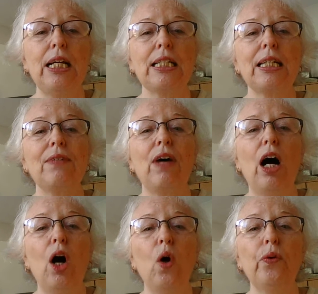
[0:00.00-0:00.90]
to give
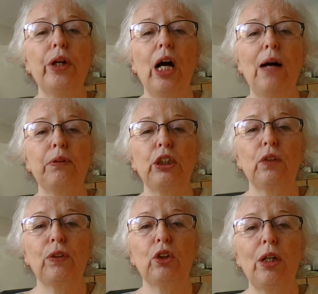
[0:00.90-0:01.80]
all the options
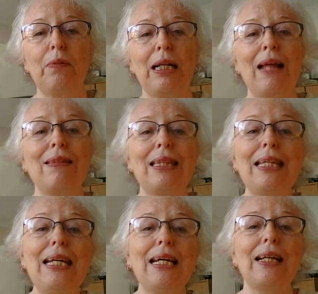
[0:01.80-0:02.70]
for treatment. And
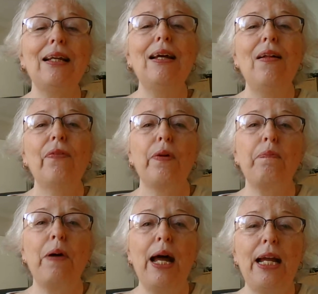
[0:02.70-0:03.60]
then the
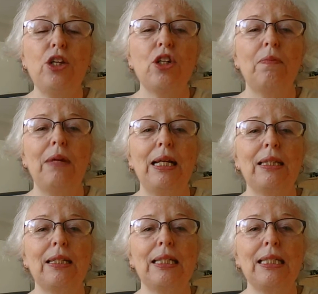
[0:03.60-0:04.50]
patient made
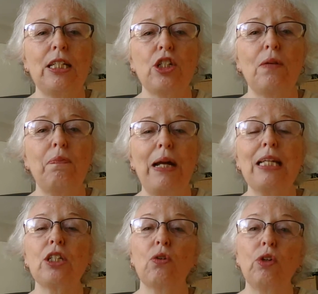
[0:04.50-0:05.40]
the decision
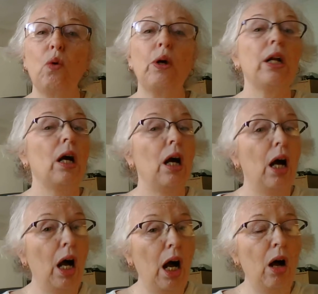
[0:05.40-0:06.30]
based on knowing
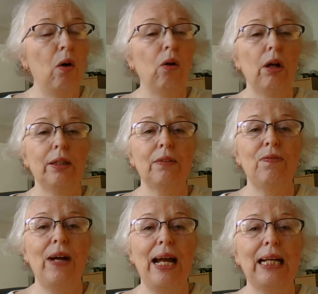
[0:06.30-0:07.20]
all of the
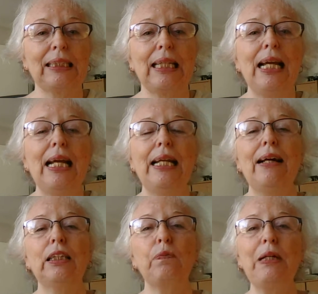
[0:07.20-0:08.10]
facts.
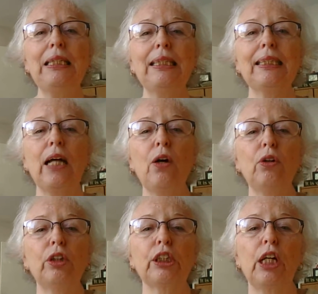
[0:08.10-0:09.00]
Now, as business
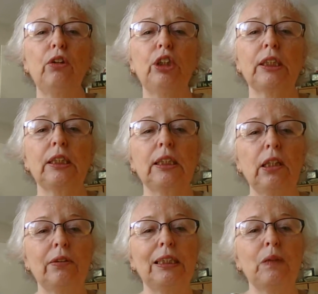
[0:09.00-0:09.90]
owners, coaches,
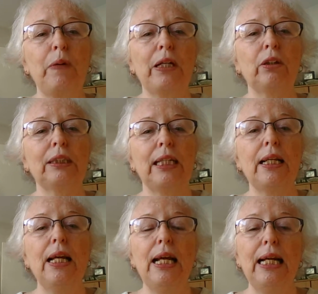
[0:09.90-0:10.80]
consultants, speakers,
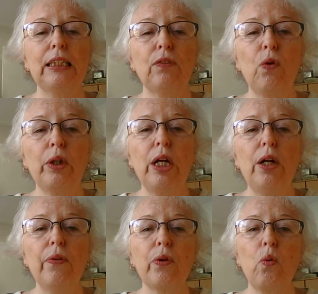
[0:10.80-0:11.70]
and so
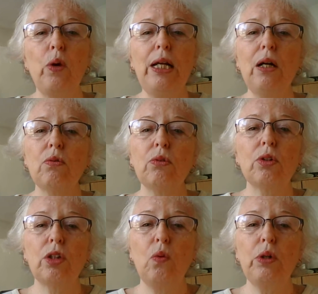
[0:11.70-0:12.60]
forth, we
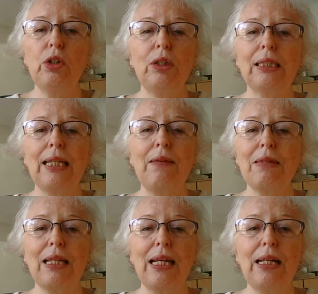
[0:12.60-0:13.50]
do the same
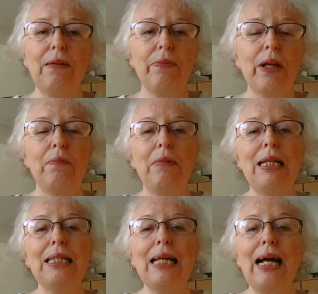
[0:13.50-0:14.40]
thing?
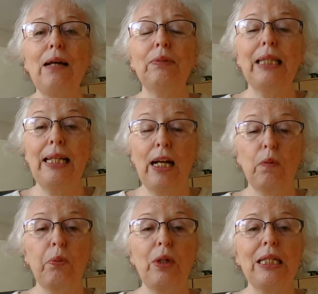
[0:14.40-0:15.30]
Many times in our
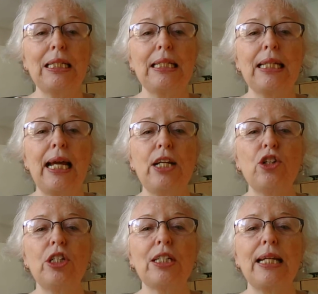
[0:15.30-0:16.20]

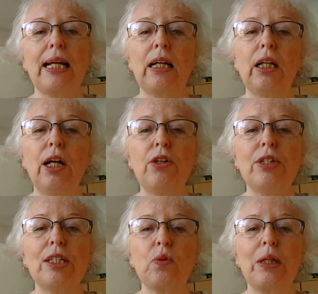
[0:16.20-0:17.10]
presentations and
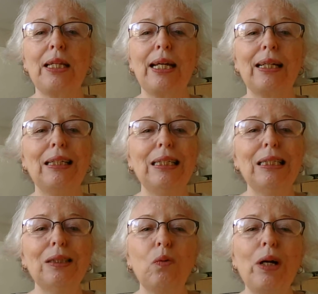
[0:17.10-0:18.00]
closings, we think,
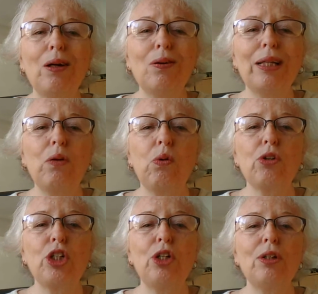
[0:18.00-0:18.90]
well, they won't
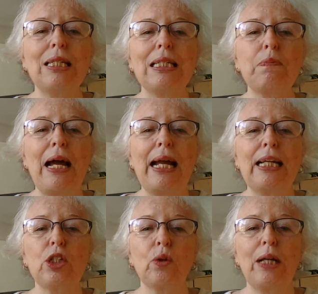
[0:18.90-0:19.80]
choose this
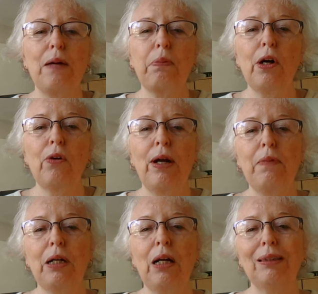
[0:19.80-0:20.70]
package or that
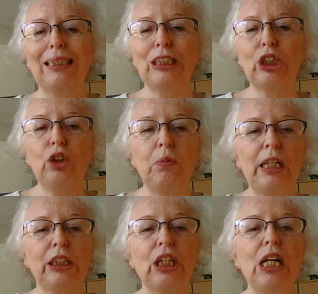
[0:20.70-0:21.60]
program because it's too
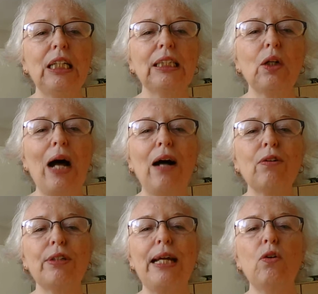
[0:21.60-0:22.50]
much, so
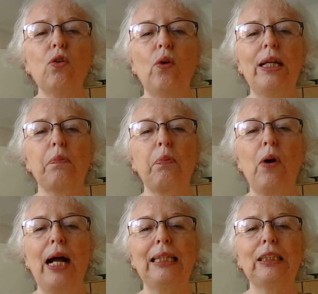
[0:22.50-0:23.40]
I'll downgrade the
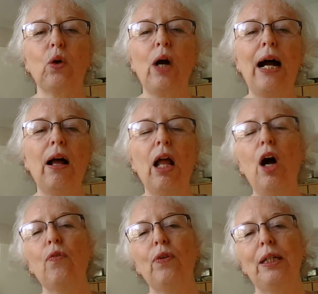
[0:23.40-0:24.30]
price, or I'll
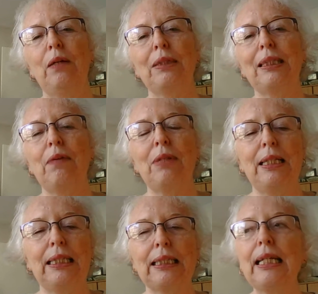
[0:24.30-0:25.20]
offer them something
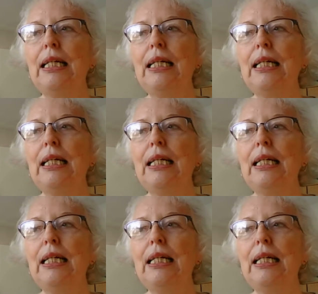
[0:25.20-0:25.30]
that's